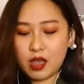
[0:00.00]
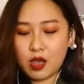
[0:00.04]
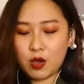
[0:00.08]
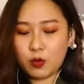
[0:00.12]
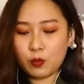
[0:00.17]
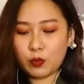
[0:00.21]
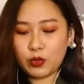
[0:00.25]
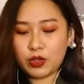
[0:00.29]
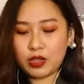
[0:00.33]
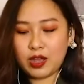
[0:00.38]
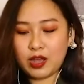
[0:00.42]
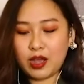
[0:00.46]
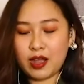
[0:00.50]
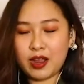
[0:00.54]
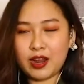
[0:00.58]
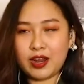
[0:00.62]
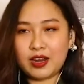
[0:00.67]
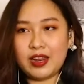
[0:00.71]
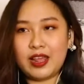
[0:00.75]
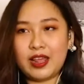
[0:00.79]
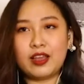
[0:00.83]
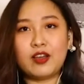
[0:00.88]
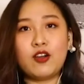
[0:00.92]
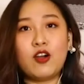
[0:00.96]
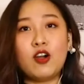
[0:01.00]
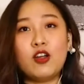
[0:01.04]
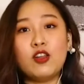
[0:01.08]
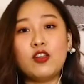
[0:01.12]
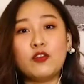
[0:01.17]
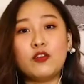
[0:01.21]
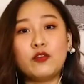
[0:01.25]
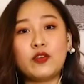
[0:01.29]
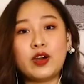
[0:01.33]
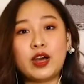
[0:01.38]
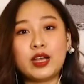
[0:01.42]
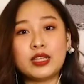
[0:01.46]
we are like all
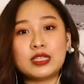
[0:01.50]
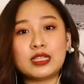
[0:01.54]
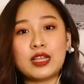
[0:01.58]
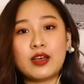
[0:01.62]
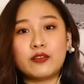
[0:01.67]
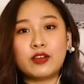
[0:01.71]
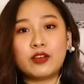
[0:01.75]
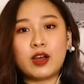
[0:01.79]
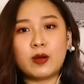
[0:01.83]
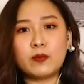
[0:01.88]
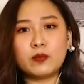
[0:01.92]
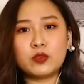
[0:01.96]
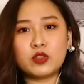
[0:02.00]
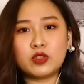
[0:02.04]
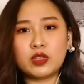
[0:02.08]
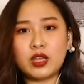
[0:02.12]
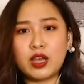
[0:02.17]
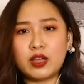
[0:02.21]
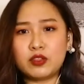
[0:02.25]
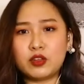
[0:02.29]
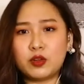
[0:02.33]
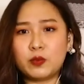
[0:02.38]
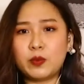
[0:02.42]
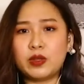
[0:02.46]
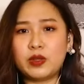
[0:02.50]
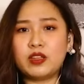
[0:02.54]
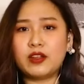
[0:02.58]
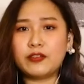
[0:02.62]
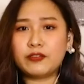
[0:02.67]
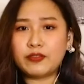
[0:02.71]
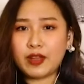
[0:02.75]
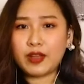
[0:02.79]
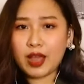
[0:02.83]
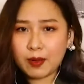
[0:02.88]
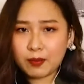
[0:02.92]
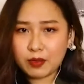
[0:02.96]
of us have come together with our
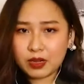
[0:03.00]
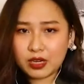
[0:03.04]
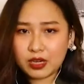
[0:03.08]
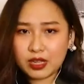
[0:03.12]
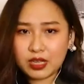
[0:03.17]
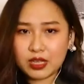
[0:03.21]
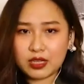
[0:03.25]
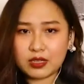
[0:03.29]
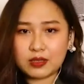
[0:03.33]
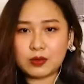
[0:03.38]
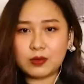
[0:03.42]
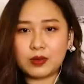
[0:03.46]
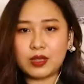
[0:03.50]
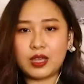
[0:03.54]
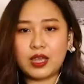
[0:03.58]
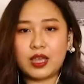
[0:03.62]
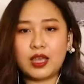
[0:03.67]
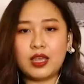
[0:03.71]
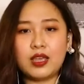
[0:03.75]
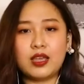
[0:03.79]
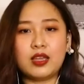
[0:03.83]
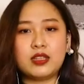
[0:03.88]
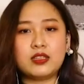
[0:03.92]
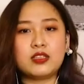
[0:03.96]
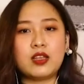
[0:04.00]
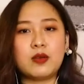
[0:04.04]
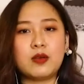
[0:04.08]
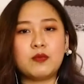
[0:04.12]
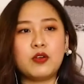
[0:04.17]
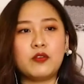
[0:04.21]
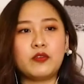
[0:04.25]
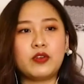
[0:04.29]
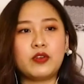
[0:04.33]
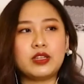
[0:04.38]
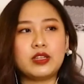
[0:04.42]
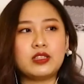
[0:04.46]
families, okay, and some
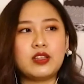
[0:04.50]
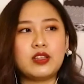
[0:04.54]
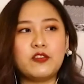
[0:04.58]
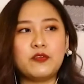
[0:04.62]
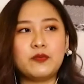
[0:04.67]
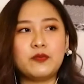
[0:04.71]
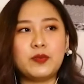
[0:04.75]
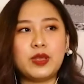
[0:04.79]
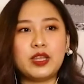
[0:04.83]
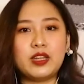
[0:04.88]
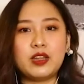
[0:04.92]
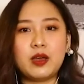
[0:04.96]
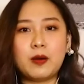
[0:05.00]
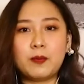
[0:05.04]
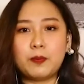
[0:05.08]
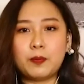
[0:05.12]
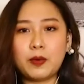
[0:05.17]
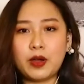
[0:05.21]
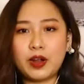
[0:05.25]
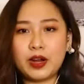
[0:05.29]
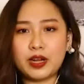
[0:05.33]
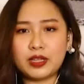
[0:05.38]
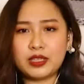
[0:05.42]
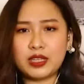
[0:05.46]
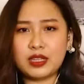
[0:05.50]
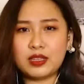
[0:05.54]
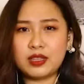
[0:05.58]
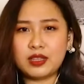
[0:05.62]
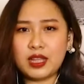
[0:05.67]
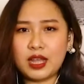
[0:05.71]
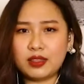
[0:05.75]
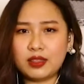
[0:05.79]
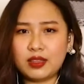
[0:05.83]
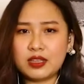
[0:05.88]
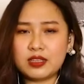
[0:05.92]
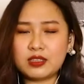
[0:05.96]
of us have been apart, and
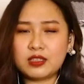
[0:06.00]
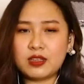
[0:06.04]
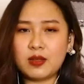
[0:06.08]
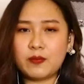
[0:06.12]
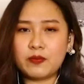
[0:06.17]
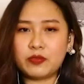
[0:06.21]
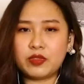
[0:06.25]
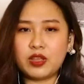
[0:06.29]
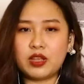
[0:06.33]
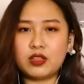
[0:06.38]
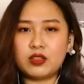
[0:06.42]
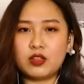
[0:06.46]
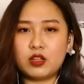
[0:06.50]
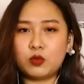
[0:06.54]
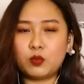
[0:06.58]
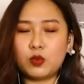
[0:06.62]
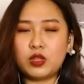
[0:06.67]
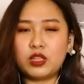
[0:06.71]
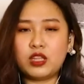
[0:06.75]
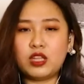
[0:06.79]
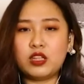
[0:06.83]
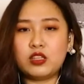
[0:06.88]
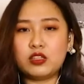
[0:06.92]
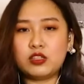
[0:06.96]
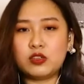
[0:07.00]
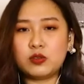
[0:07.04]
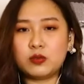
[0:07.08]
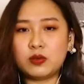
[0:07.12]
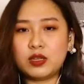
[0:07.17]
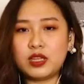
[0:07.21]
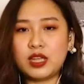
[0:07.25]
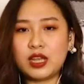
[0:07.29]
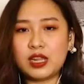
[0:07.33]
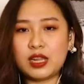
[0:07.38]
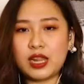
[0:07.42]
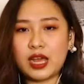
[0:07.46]
that is something that we need to
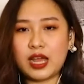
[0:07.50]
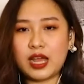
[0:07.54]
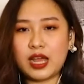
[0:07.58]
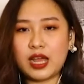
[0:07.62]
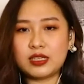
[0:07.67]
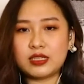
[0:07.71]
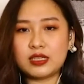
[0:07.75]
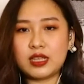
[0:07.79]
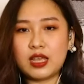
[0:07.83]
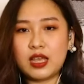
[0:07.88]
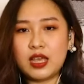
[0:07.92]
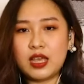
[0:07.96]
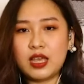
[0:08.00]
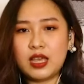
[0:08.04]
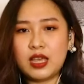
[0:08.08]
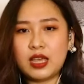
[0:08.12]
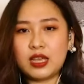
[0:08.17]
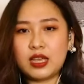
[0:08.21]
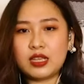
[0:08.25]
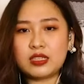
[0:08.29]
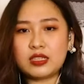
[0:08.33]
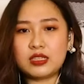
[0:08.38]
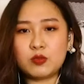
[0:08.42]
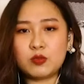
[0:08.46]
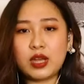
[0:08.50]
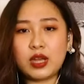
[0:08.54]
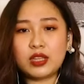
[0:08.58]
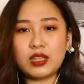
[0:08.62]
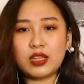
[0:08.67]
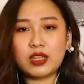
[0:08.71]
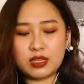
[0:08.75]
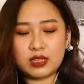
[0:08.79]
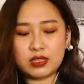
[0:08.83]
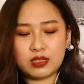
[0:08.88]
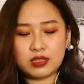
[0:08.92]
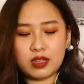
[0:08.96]
realize is what
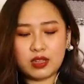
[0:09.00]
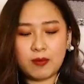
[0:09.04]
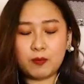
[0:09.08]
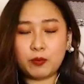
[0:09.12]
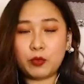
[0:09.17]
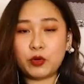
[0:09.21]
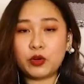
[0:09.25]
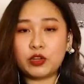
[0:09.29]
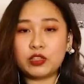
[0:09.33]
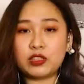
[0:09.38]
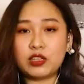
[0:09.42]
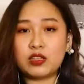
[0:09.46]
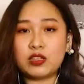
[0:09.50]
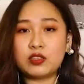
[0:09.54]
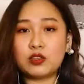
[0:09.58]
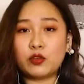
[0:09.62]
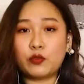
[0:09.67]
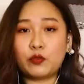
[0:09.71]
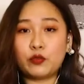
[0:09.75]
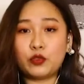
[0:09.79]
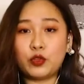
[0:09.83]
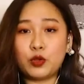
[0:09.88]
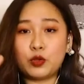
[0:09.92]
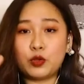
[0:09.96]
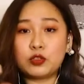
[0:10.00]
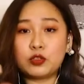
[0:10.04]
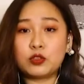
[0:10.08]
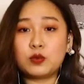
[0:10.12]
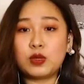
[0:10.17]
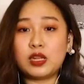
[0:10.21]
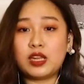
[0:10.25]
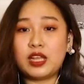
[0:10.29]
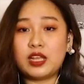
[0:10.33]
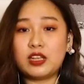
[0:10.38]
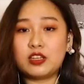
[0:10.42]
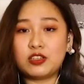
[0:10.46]
is the importance of those
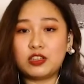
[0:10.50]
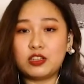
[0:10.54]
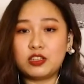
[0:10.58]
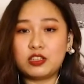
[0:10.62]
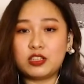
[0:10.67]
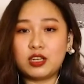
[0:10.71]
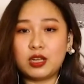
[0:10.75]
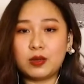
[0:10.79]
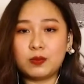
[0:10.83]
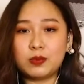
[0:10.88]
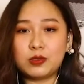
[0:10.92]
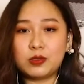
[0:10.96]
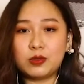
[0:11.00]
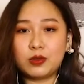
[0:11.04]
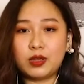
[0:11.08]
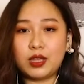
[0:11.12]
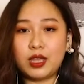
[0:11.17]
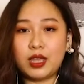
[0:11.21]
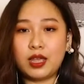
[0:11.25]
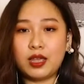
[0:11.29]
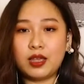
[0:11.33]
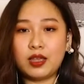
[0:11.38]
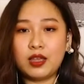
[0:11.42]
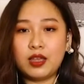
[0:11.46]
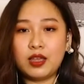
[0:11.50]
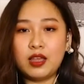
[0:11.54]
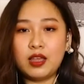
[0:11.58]
relationships, okay?